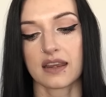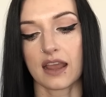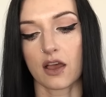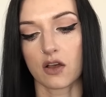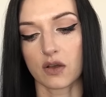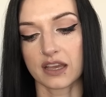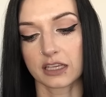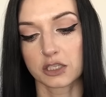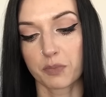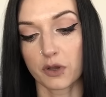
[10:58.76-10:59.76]
Now,
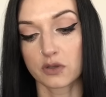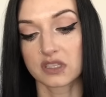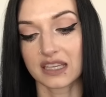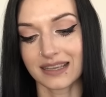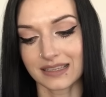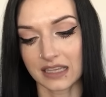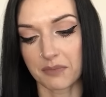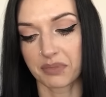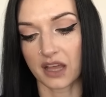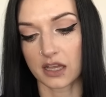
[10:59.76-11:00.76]
Exposed is
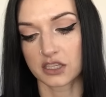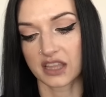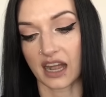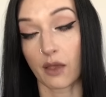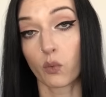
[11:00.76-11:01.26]
a blush that I